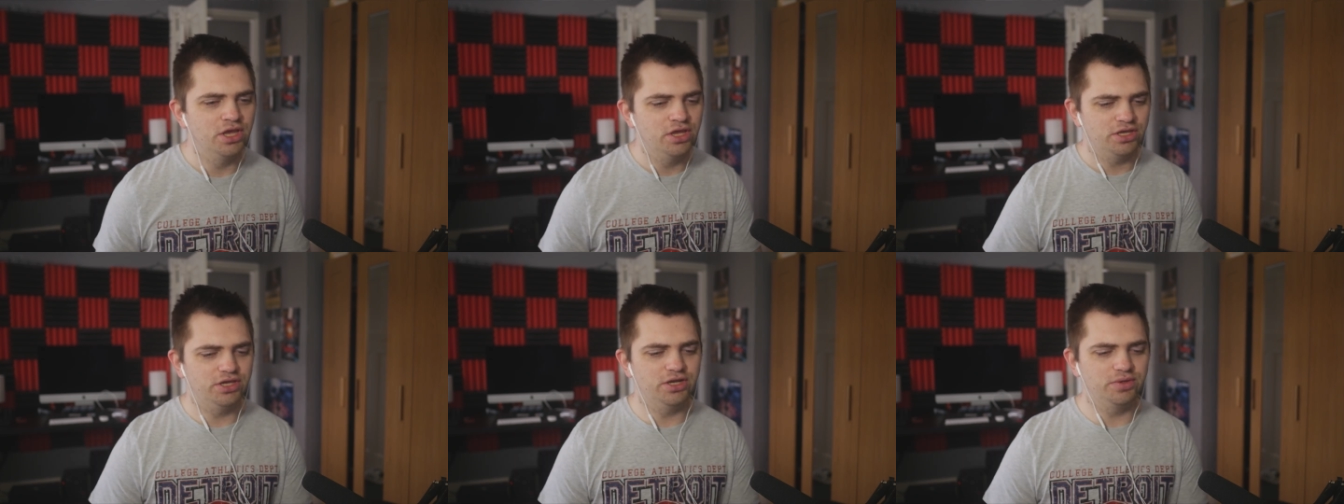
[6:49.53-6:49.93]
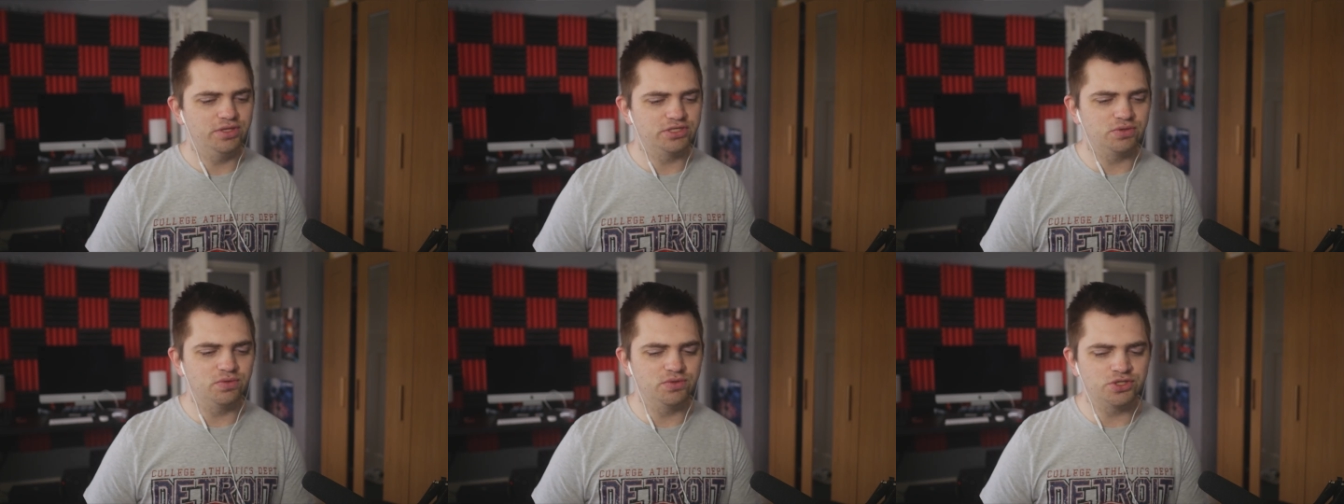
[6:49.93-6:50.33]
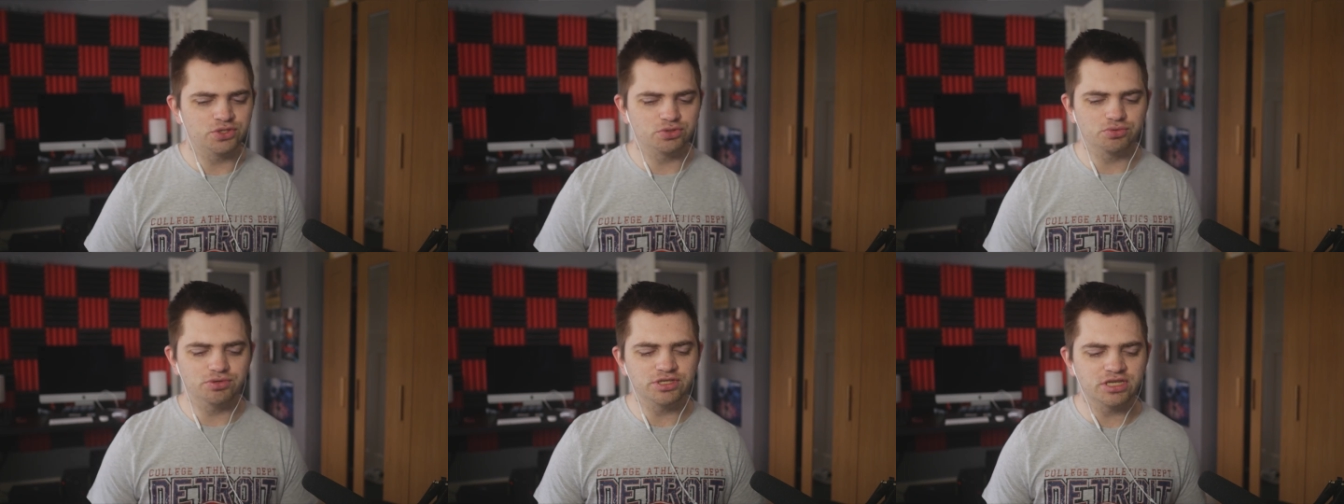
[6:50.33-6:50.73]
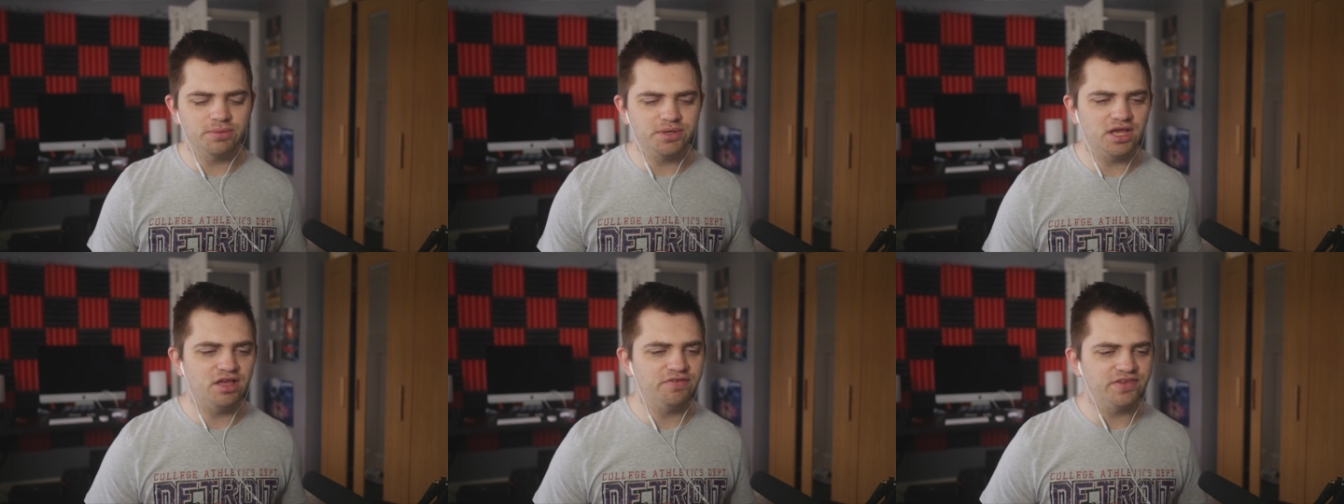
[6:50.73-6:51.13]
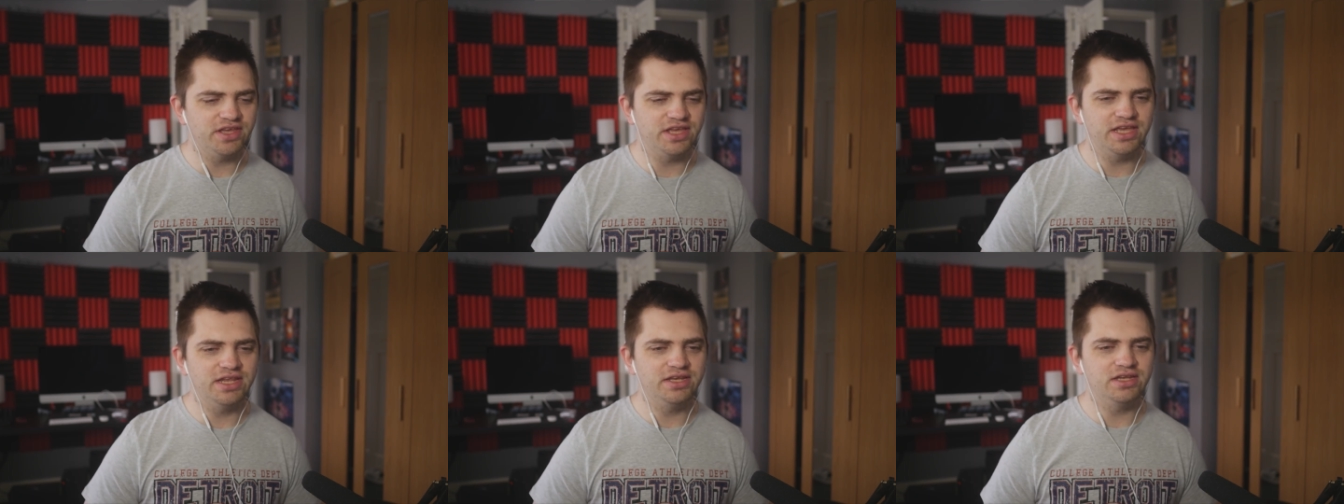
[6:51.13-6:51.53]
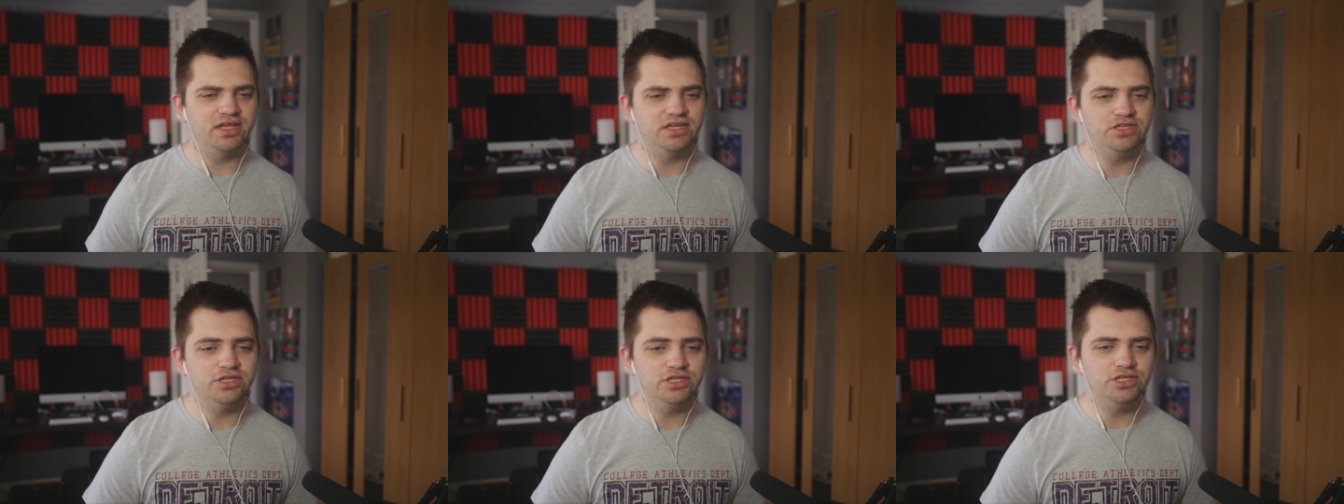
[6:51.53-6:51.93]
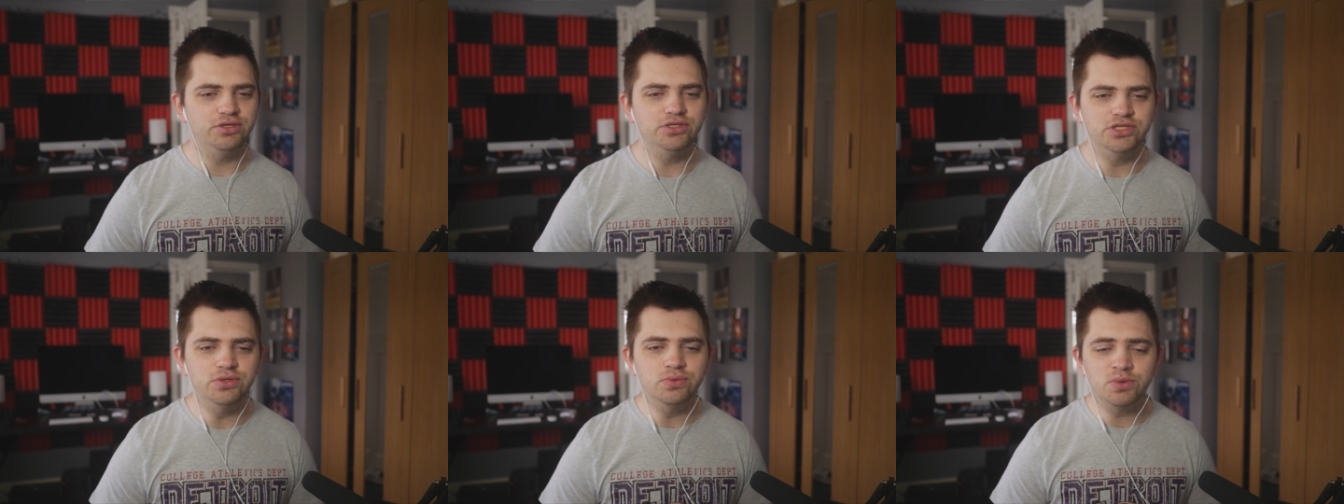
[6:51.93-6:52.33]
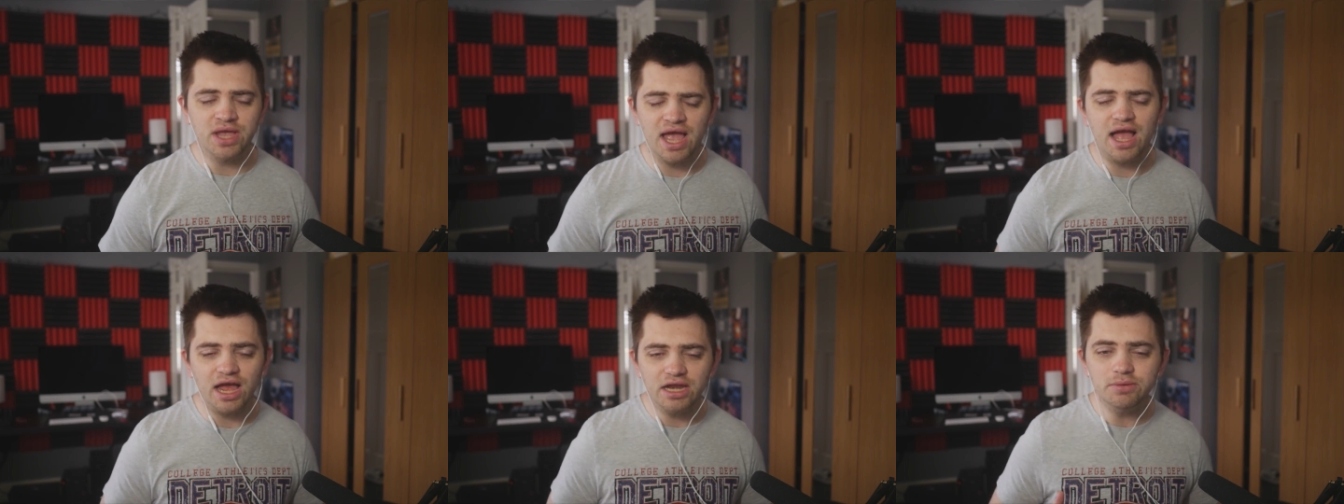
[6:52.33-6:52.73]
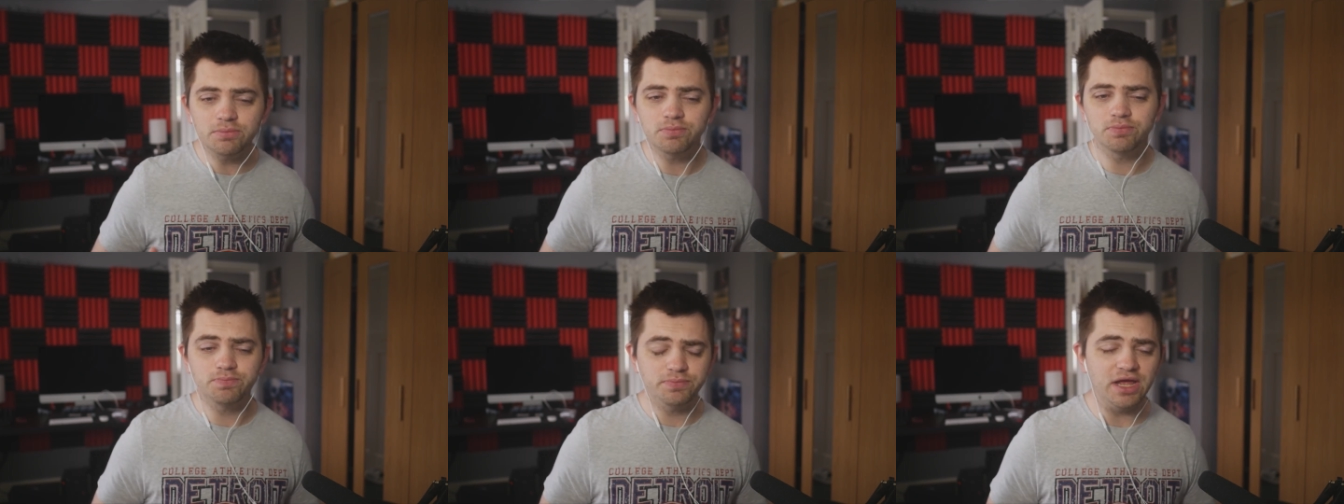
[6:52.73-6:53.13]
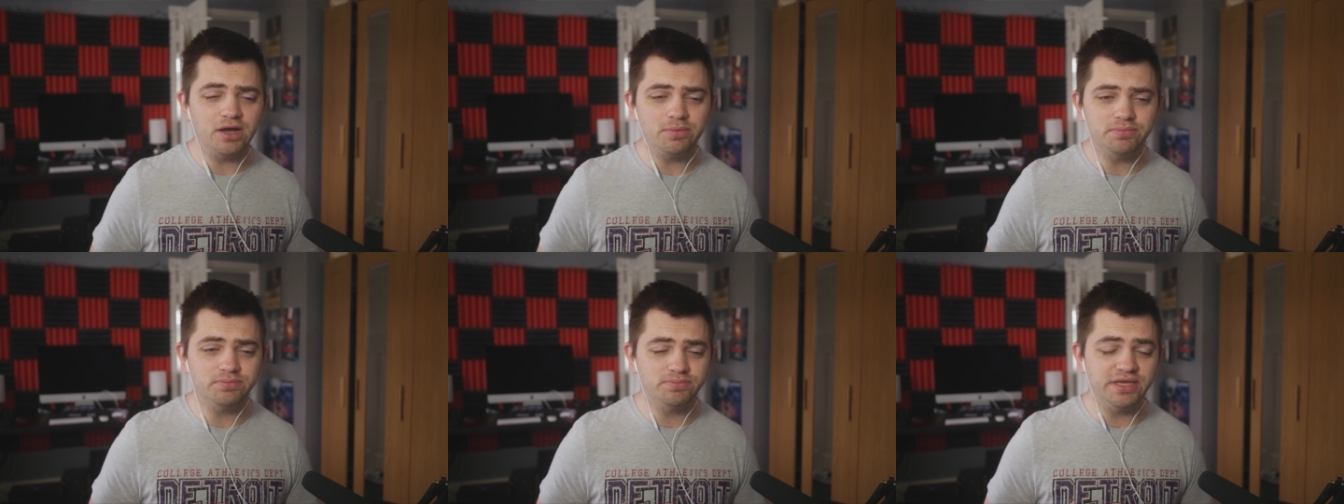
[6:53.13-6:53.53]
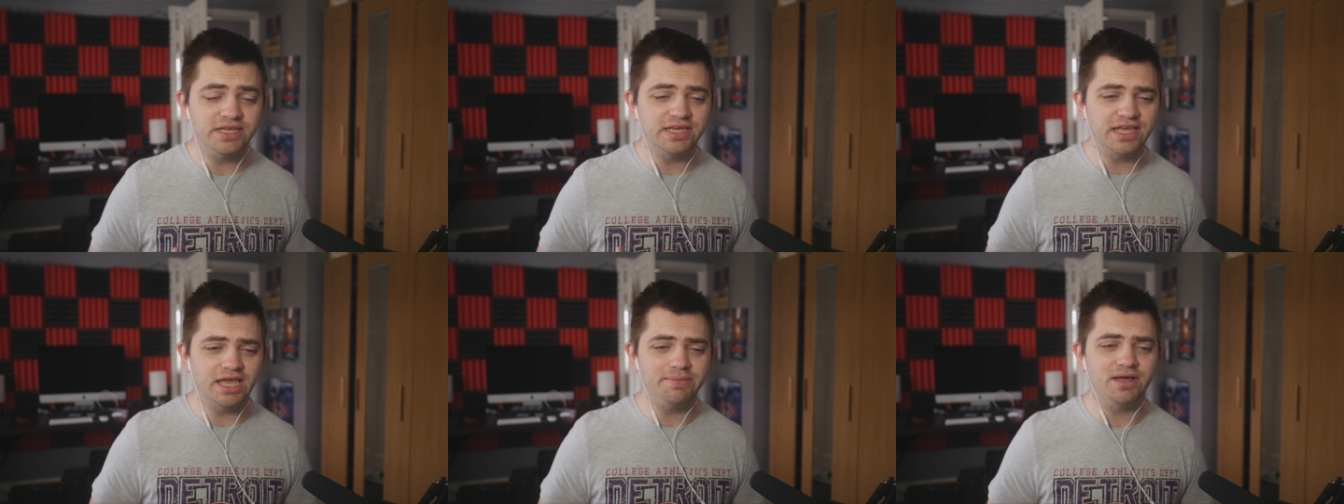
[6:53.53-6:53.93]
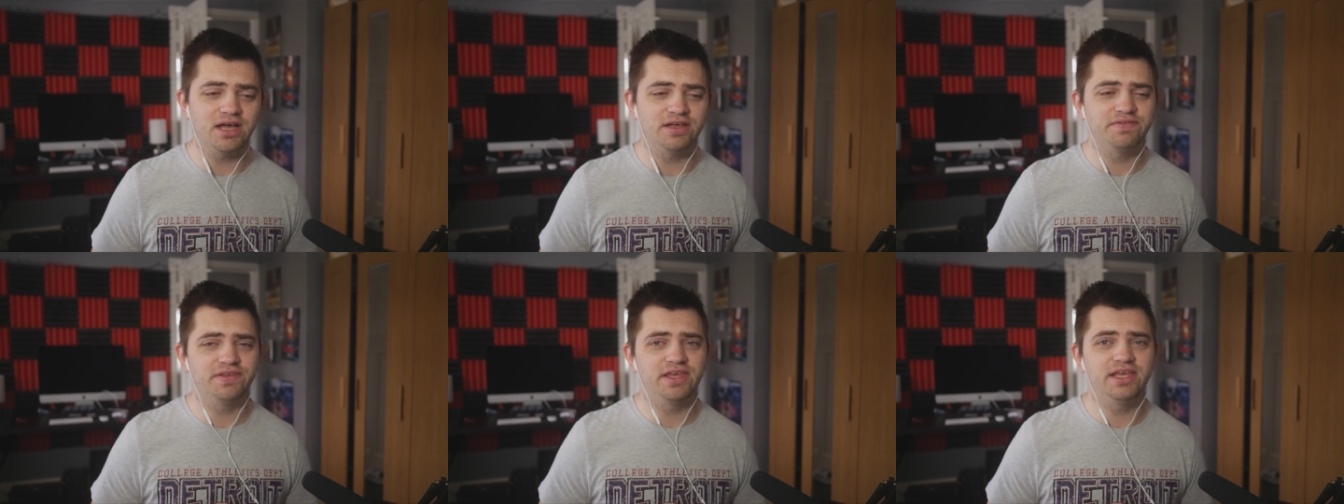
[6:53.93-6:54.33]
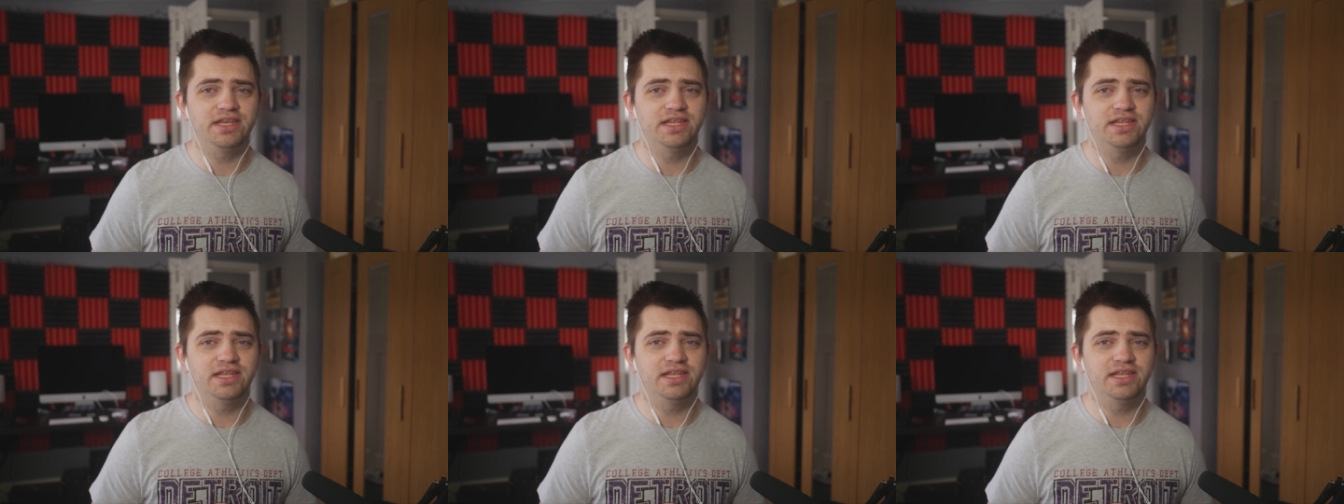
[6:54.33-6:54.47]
you know, there's always stories coming out of it, and and you you can now make a game out of it.